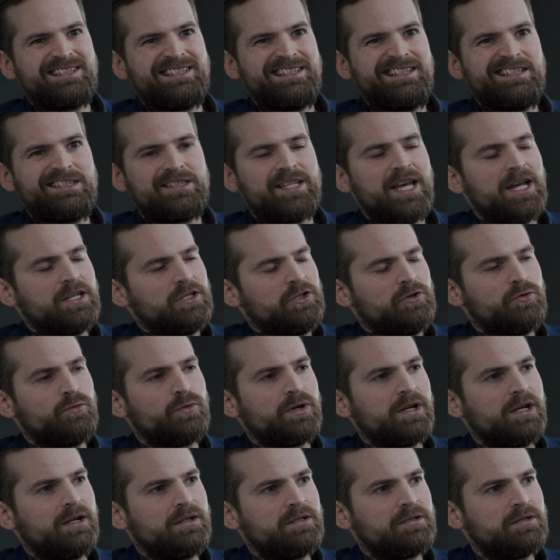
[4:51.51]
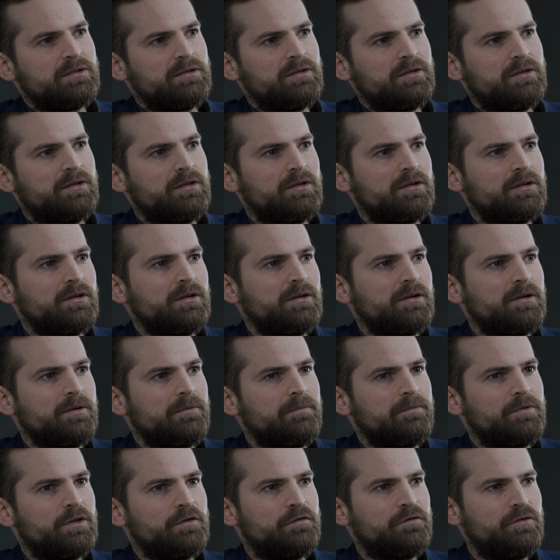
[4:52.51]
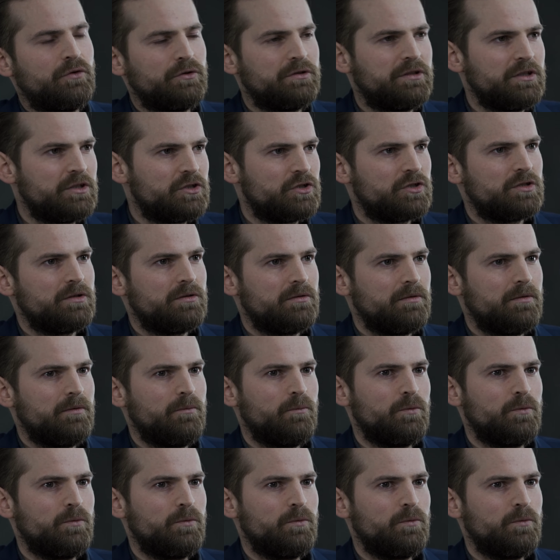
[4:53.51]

desaturate the footage,